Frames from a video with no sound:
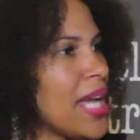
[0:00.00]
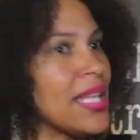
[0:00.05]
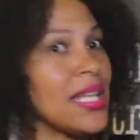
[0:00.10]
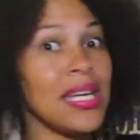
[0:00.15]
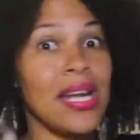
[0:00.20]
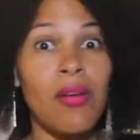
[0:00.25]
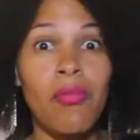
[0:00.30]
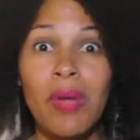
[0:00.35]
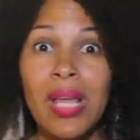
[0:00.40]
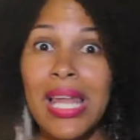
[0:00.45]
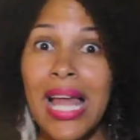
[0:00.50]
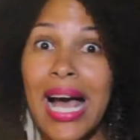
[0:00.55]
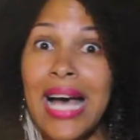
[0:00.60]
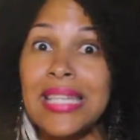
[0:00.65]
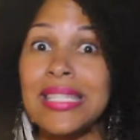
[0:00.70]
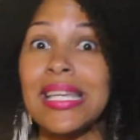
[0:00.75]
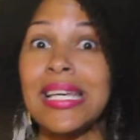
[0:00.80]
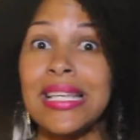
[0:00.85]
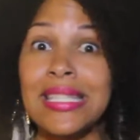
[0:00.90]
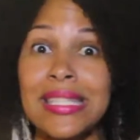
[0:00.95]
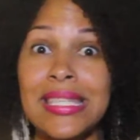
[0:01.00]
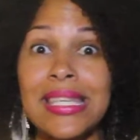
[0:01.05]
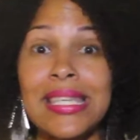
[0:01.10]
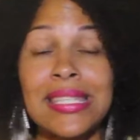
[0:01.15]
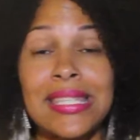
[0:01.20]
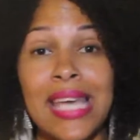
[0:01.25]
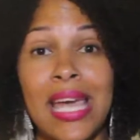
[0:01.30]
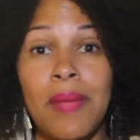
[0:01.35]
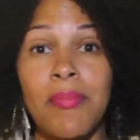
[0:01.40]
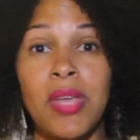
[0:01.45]
and then I realize it's the
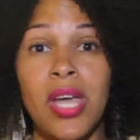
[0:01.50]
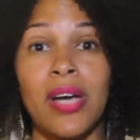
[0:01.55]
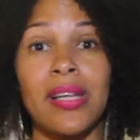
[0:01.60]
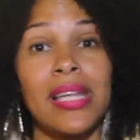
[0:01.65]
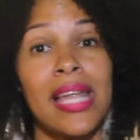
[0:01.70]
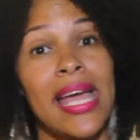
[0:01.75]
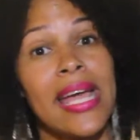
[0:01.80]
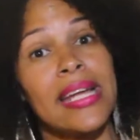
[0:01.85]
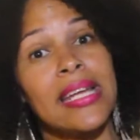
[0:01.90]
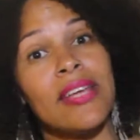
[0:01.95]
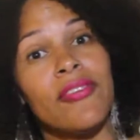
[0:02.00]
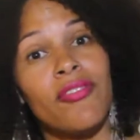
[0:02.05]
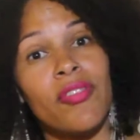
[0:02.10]
same young lady